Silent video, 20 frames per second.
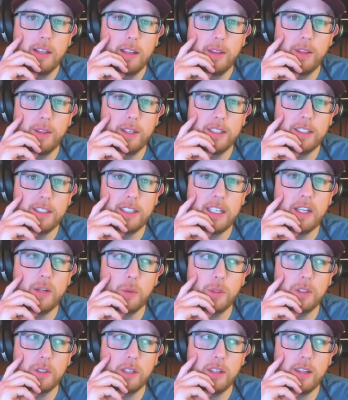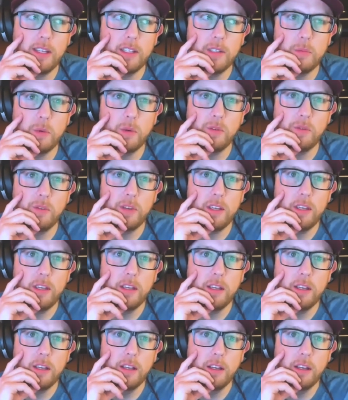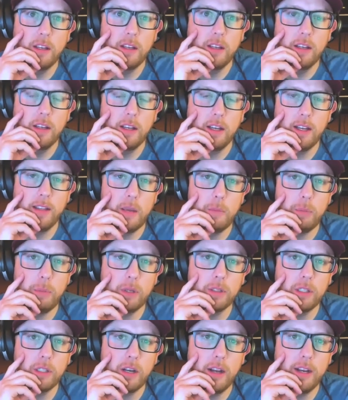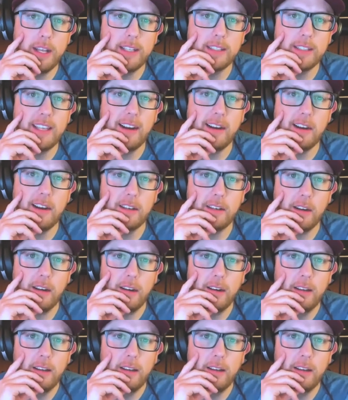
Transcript: the sequel to this movie. Uh, they built it on his character.